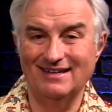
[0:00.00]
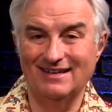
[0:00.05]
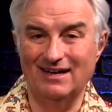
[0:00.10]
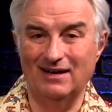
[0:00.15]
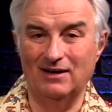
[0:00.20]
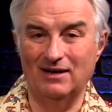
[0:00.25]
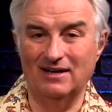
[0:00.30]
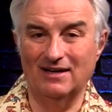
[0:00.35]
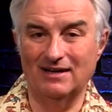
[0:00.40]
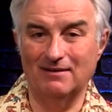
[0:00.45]

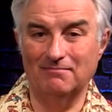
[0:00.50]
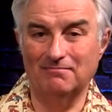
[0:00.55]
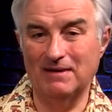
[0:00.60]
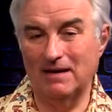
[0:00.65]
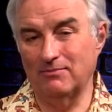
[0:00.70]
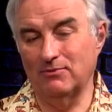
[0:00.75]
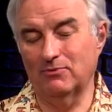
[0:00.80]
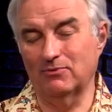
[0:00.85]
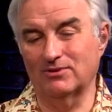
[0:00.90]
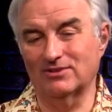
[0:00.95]
and uh,
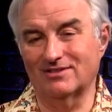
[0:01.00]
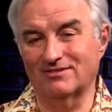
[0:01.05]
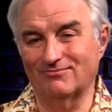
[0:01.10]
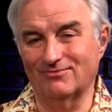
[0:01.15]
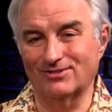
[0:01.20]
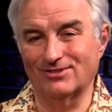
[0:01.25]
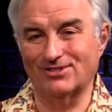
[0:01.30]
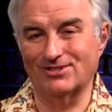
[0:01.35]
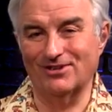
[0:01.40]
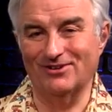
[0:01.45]
maybe we'll,
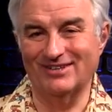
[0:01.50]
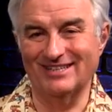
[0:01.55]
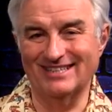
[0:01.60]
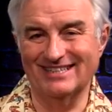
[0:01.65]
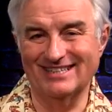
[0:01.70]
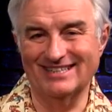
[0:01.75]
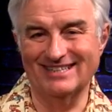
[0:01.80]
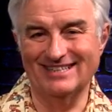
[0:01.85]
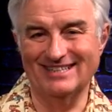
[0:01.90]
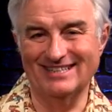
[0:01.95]
we'll show
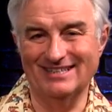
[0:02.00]
it uh,